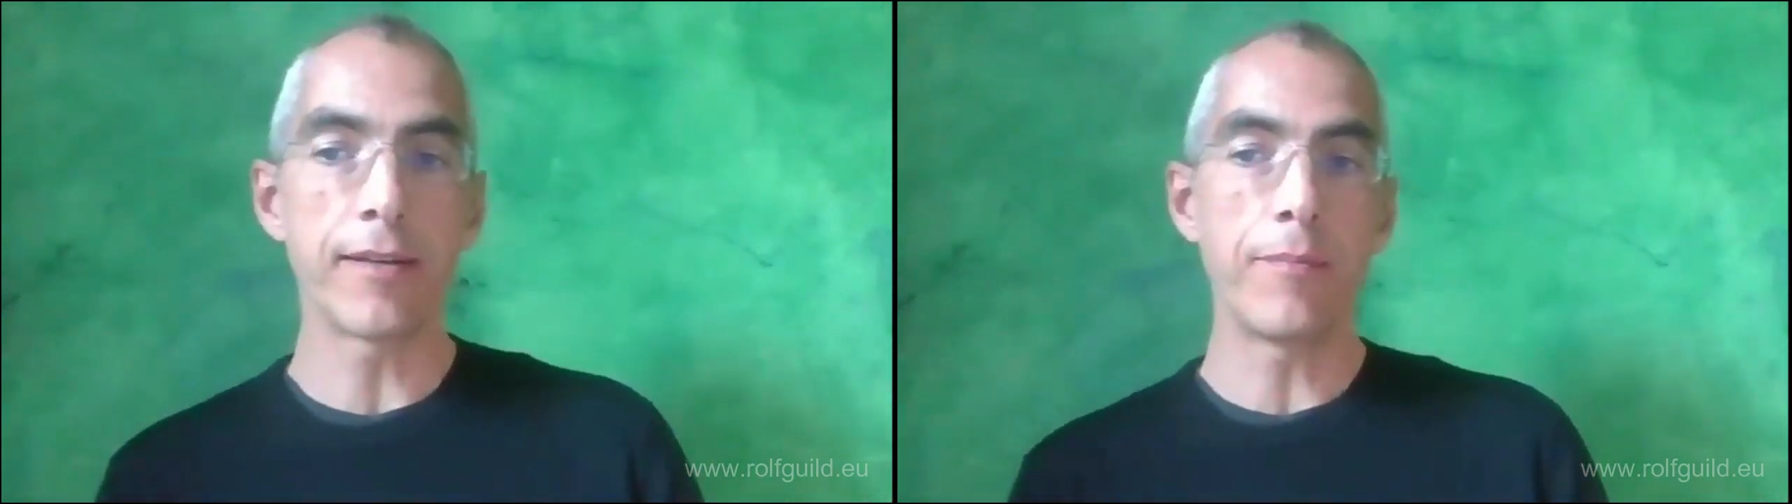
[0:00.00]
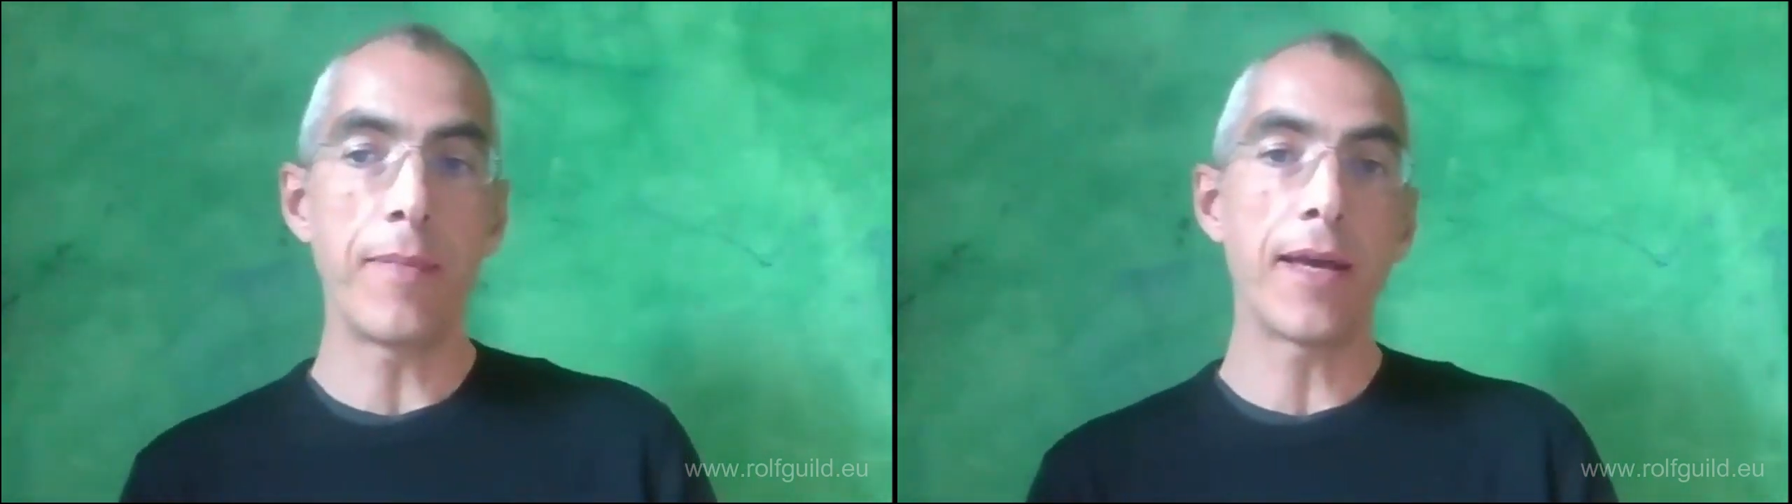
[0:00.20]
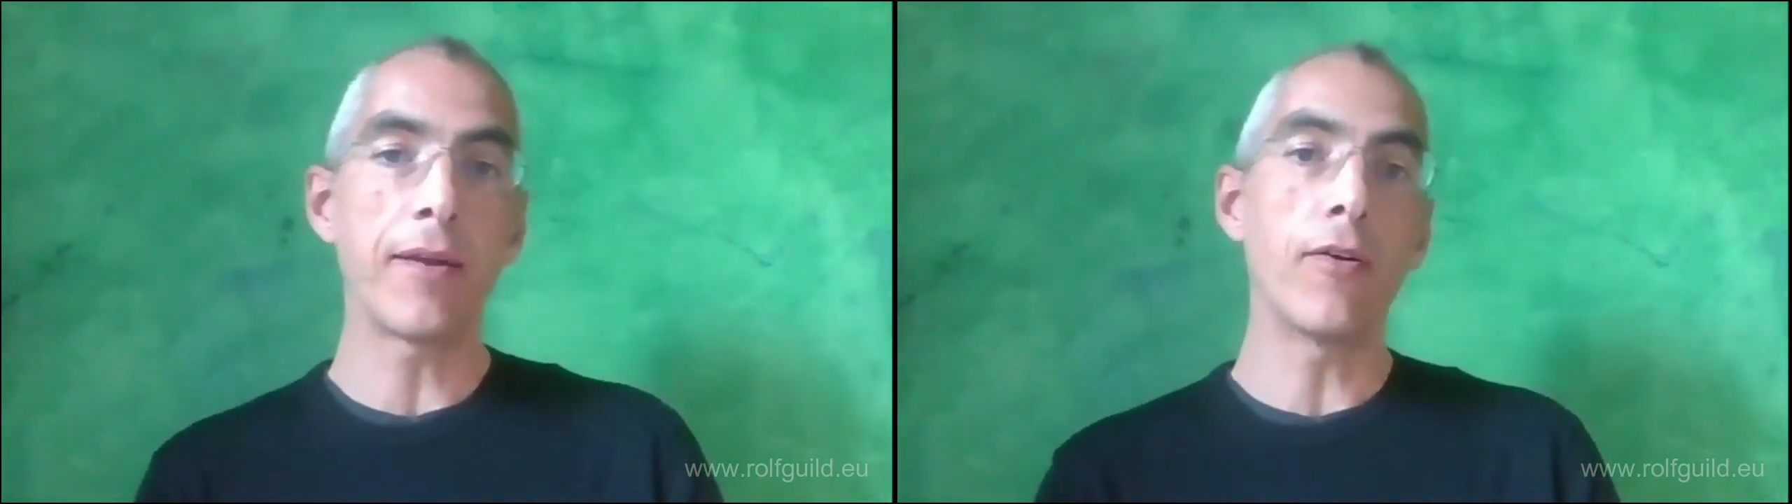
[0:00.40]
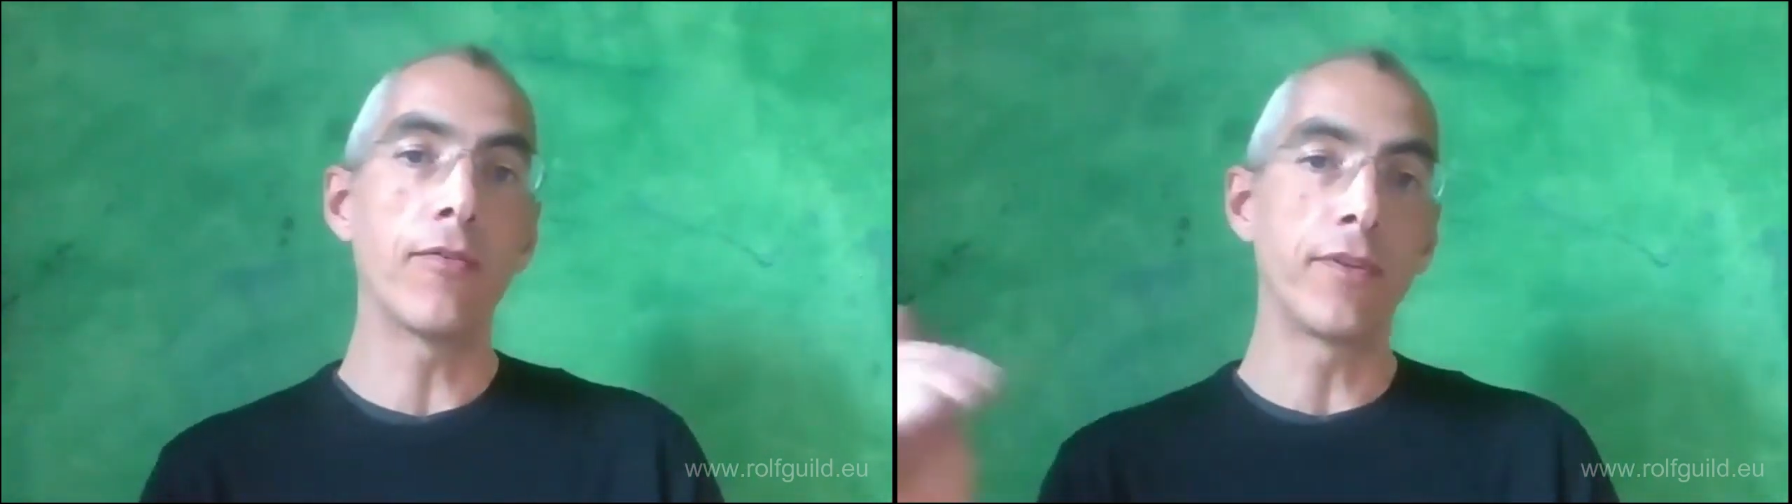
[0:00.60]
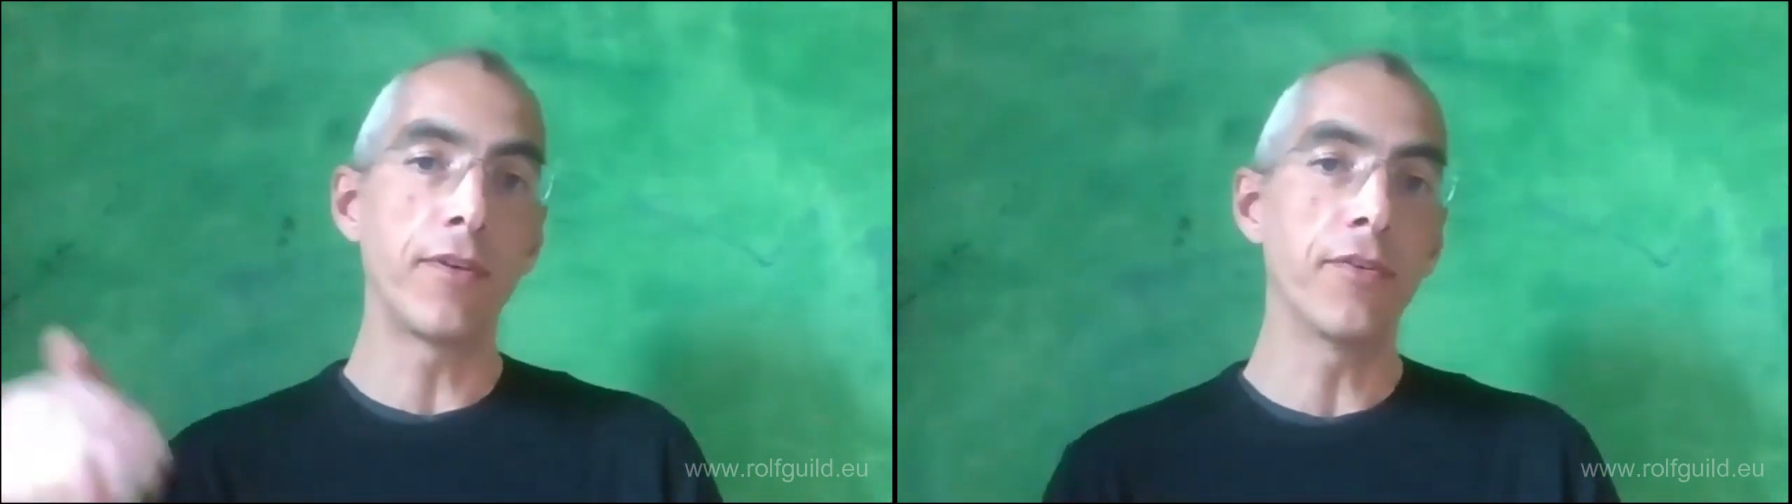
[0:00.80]
men
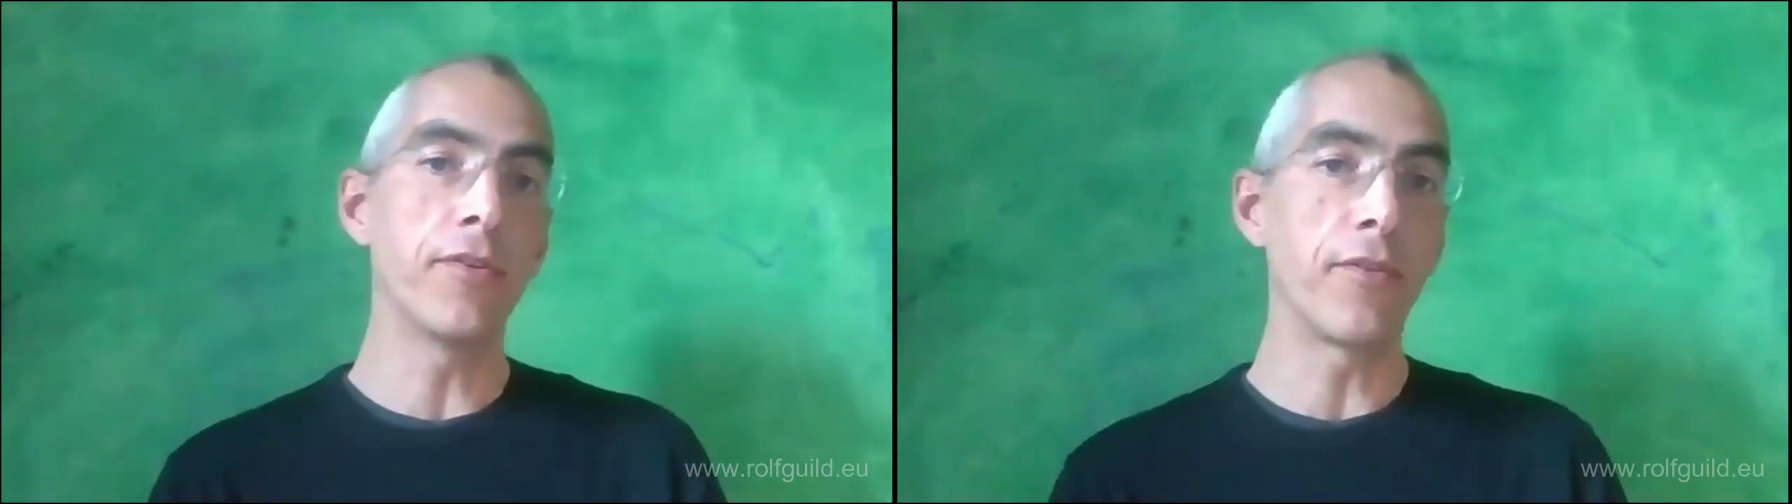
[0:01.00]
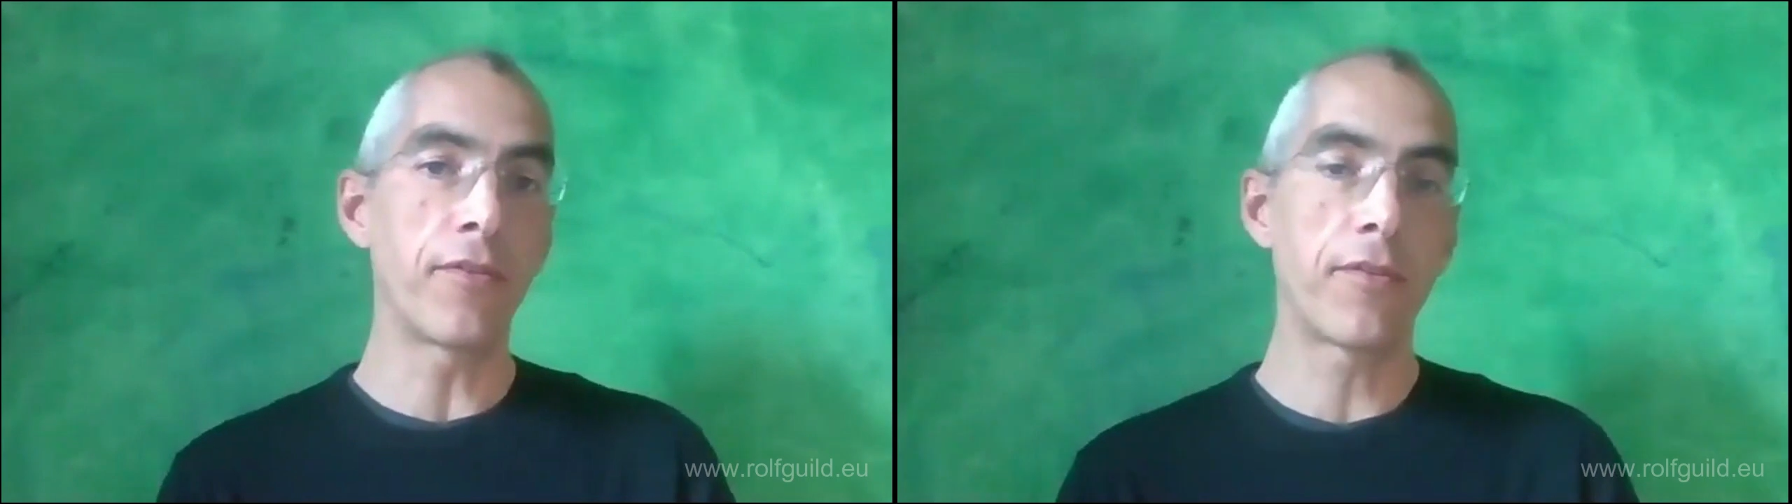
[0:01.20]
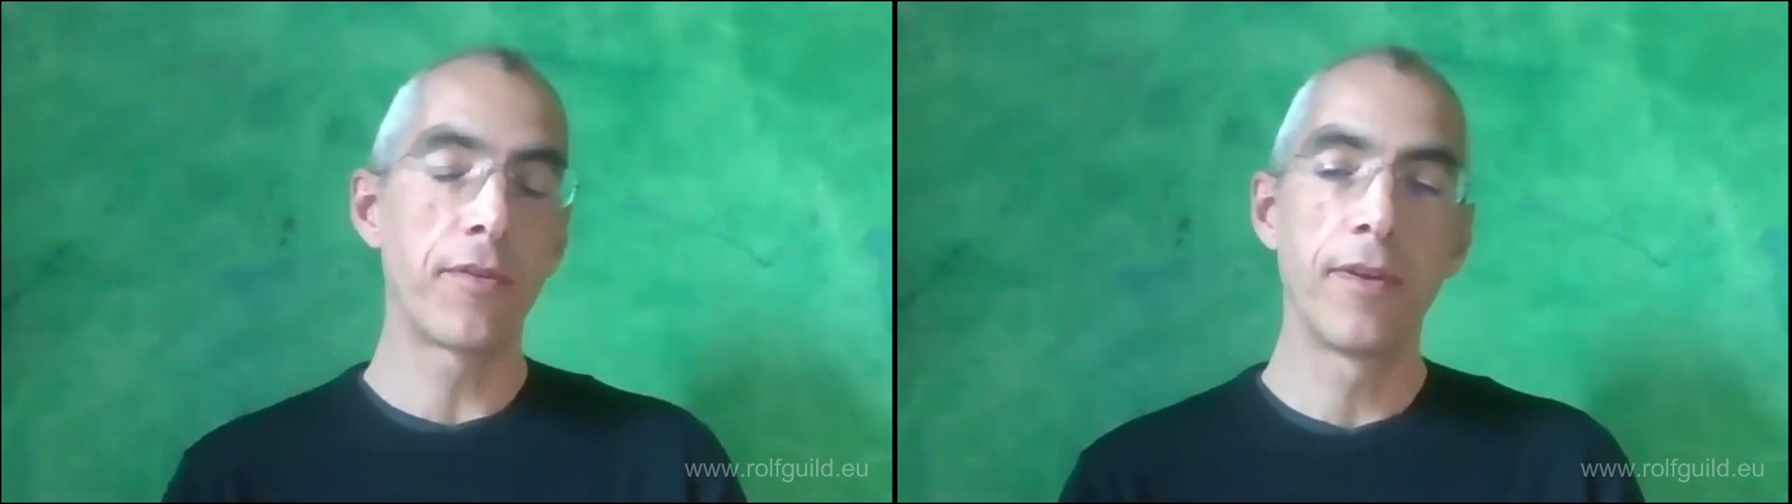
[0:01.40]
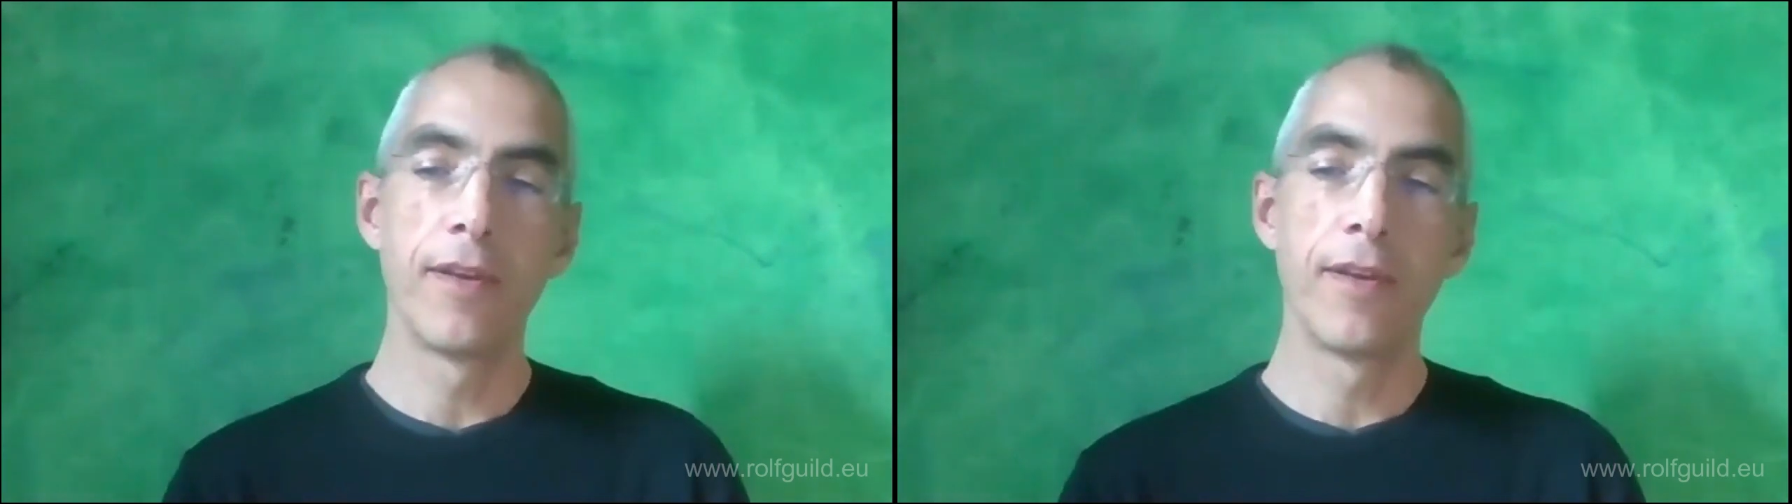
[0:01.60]
on the Earth.